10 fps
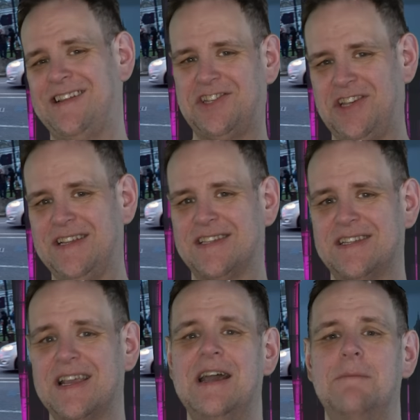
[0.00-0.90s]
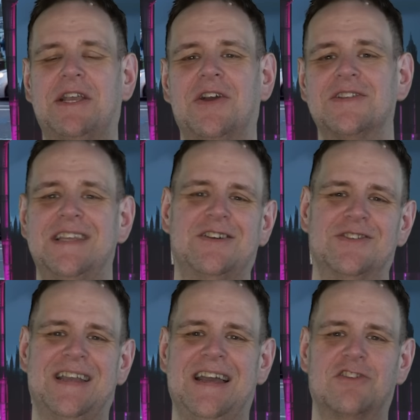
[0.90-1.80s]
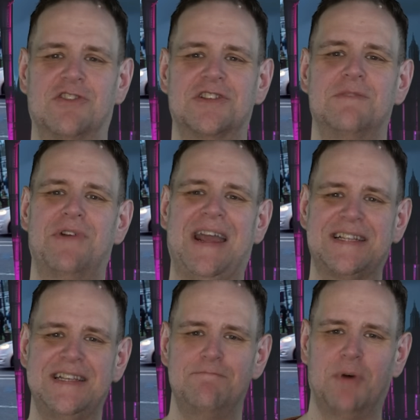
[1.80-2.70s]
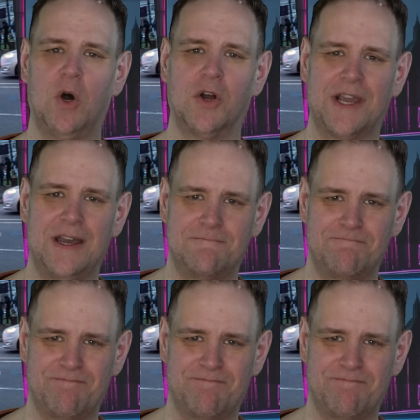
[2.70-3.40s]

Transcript: any cheeses because they couldn't get across the Brexit border.